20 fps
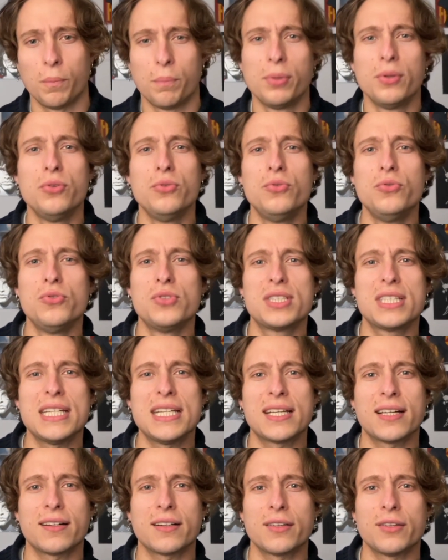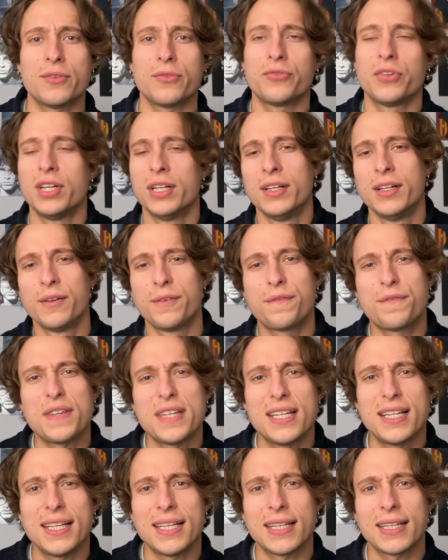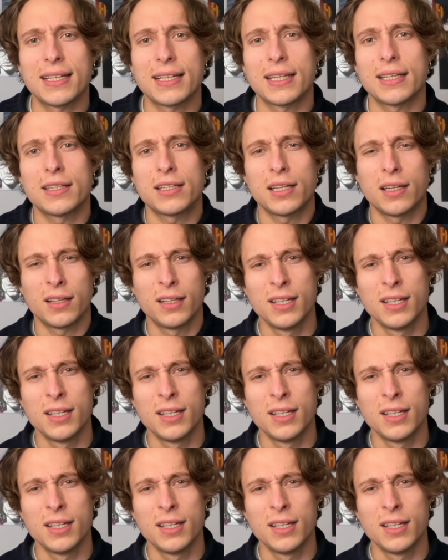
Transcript: bluesy kind of feeling. And